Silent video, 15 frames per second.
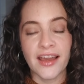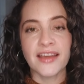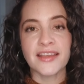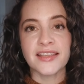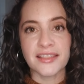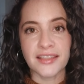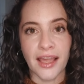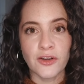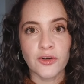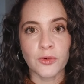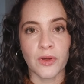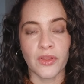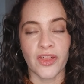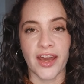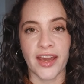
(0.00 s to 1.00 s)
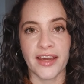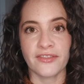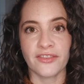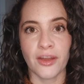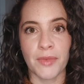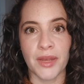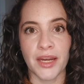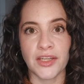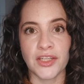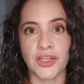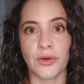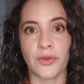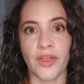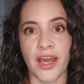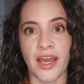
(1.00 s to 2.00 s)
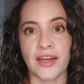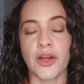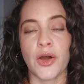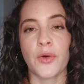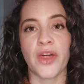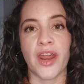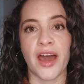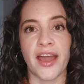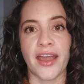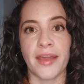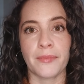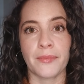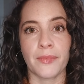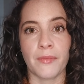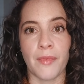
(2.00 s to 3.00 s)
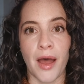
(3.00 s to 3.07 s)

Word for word: schedule that I have committed to that I know that I am